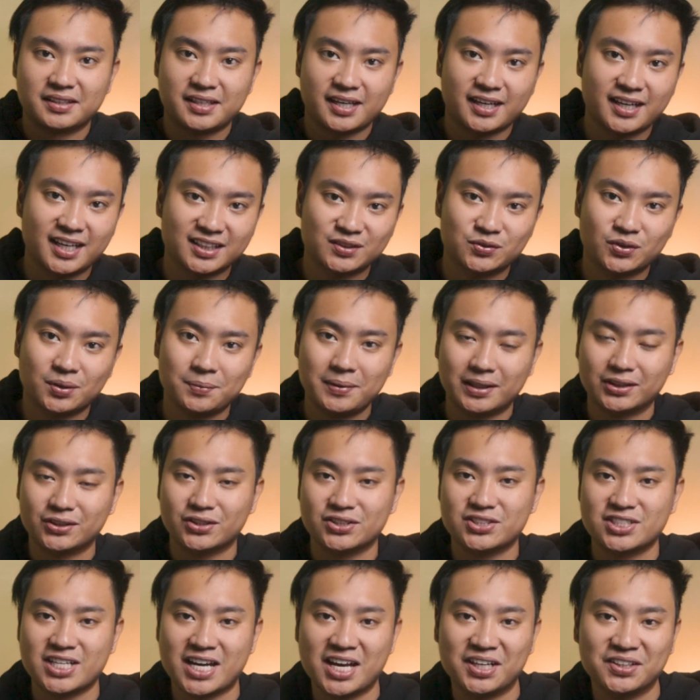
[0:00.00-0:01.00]
Hey guys, welcome back to the
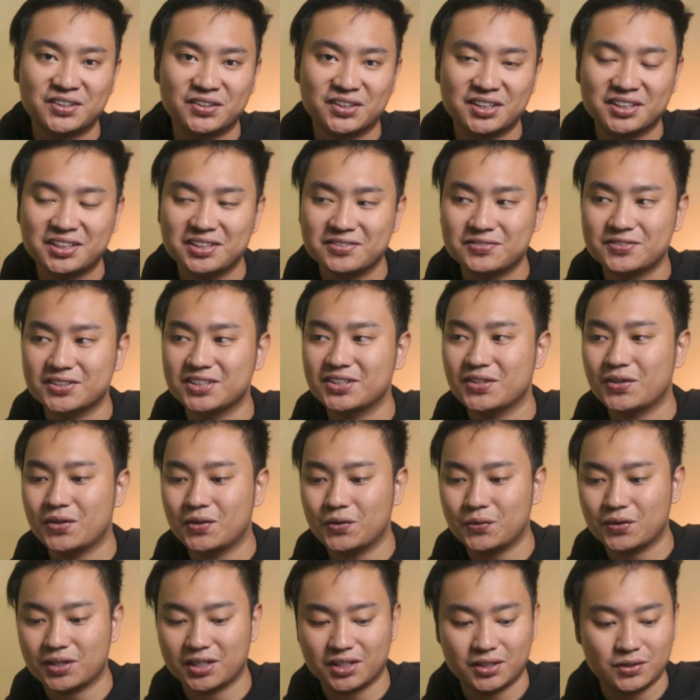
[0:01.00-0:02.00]
channel. In this
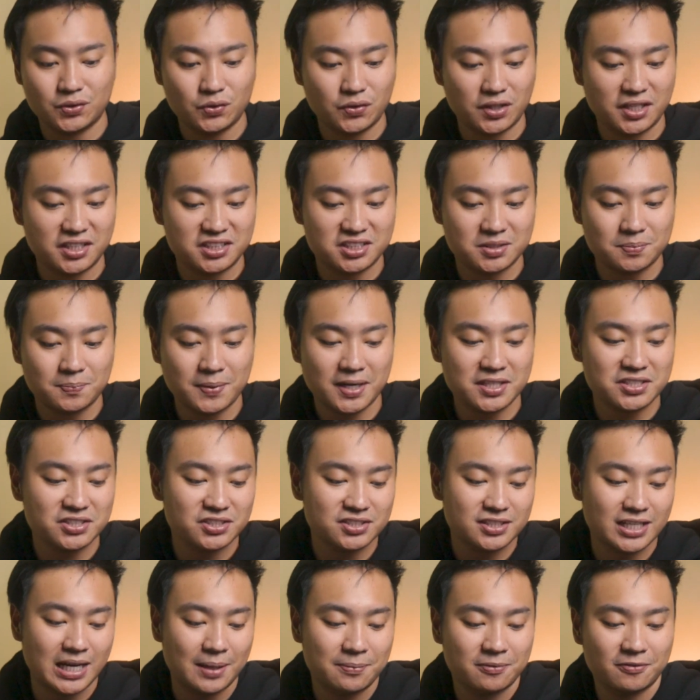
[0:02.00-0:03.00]
video, we're gonna do a special
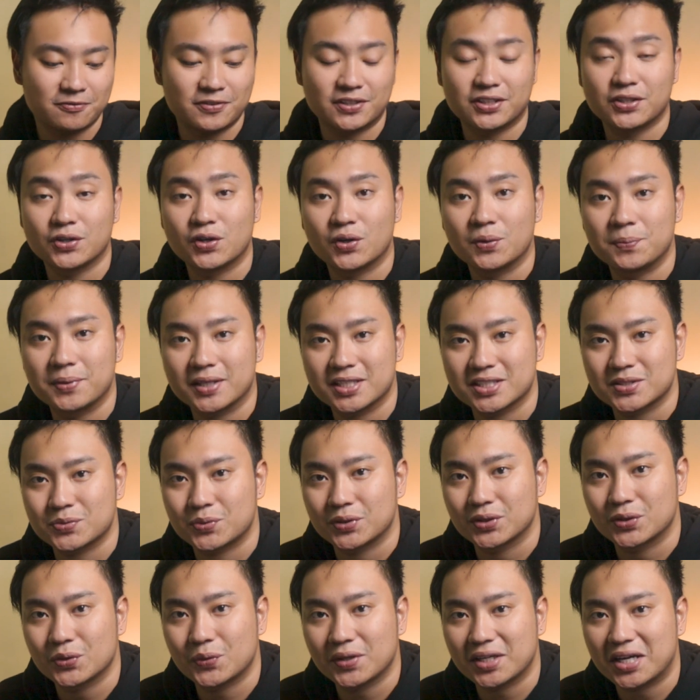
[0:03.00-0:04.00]
type of video because
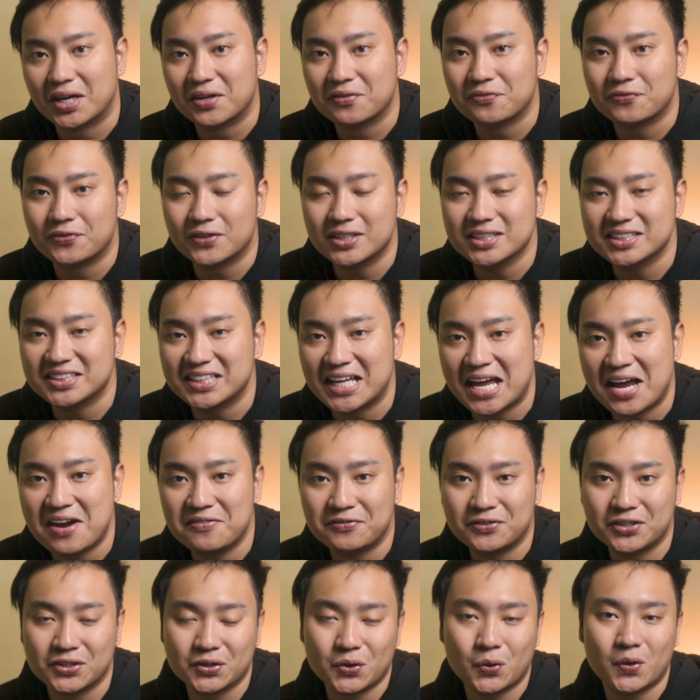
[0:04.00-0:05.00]
we're doing our first
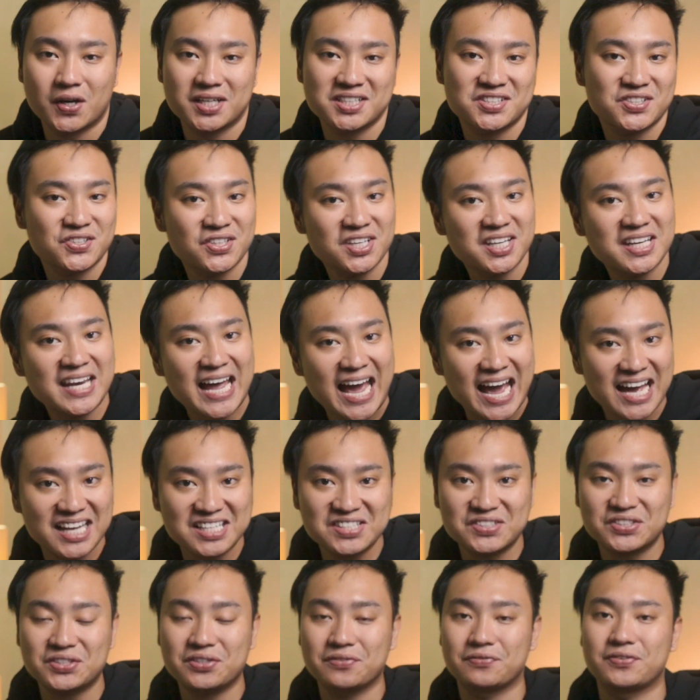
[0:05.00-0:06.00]
ever question and
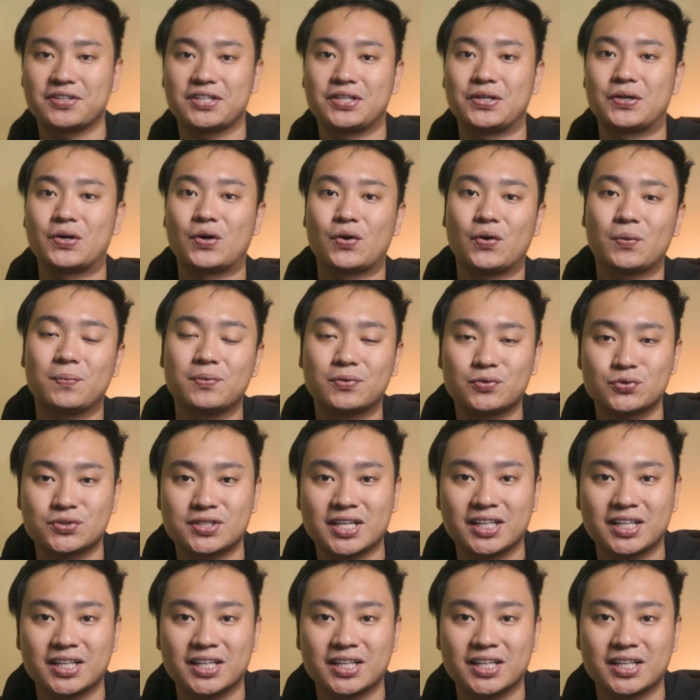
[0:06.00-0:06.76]
answer video to